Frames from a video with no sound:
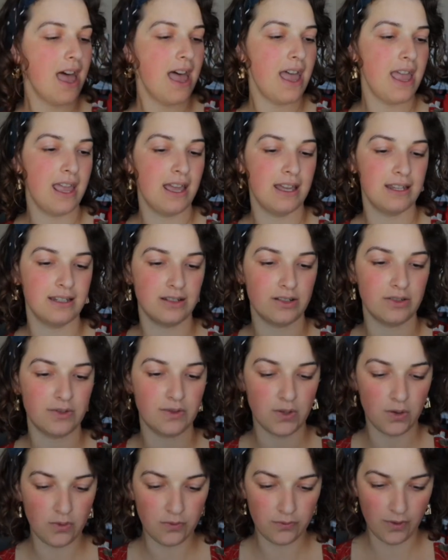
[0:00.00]
And
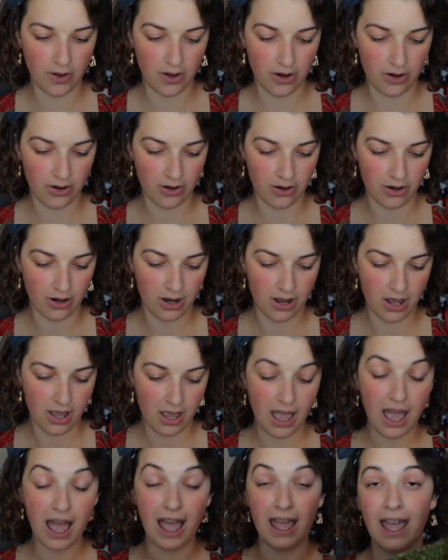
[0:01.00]
so far,
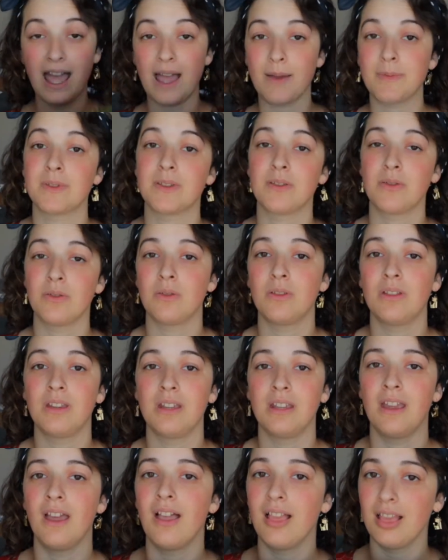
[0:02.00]
I
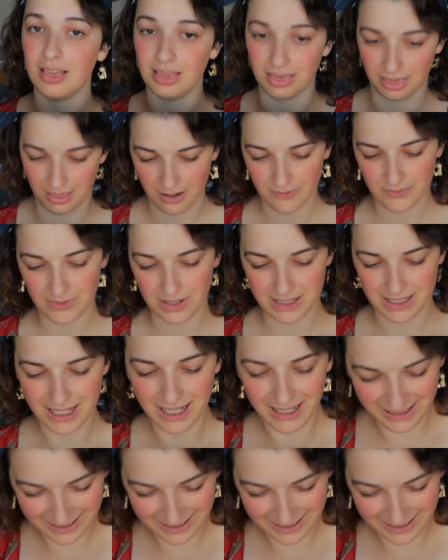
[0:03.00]
absolutely love it.